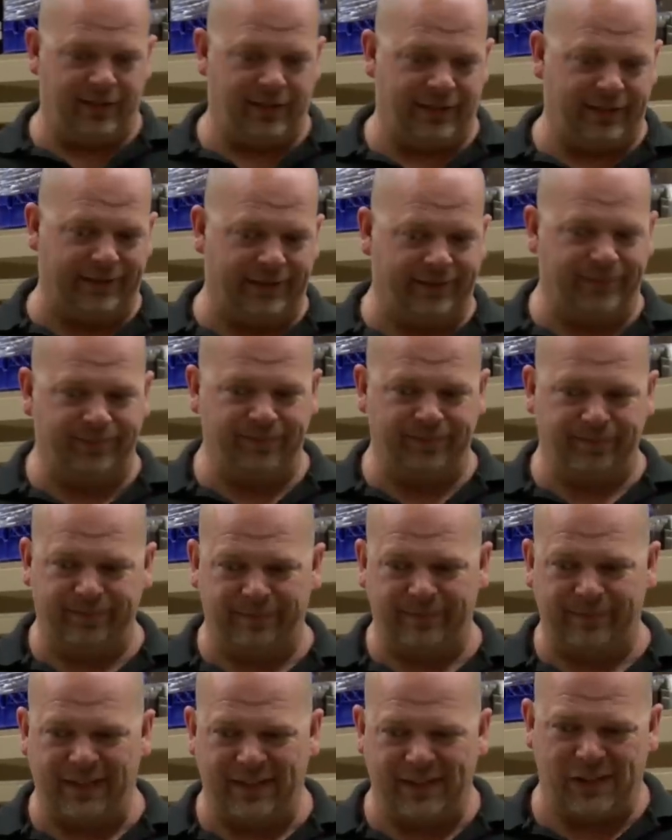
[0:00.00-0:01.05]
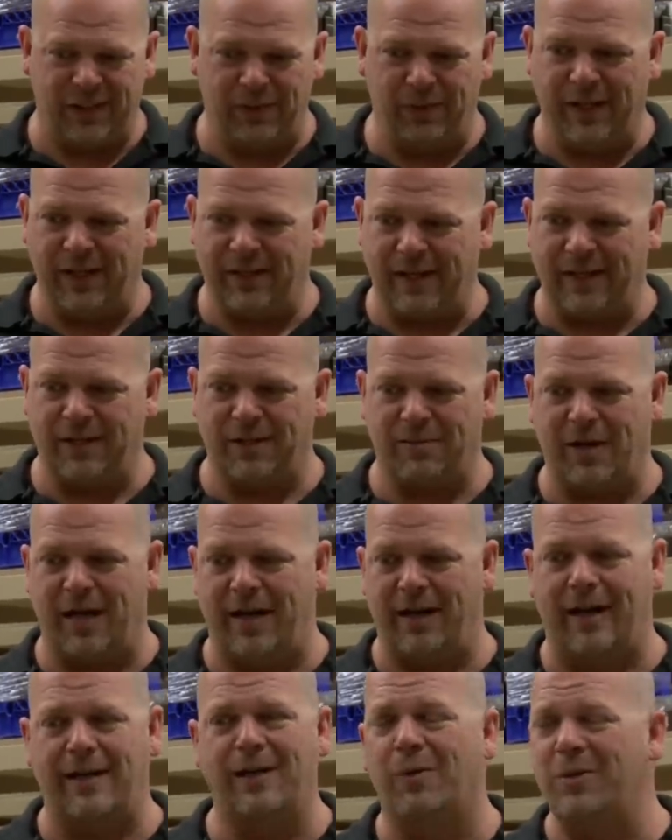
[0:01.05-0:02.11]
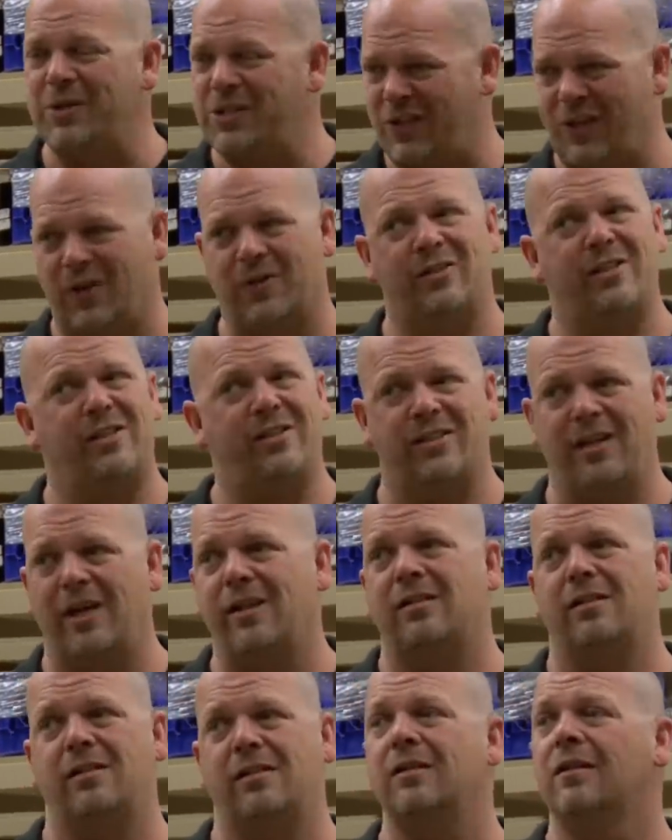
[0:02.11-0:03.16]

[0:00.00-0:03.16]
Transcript: um, see what he thinks about it. I know he sells these things.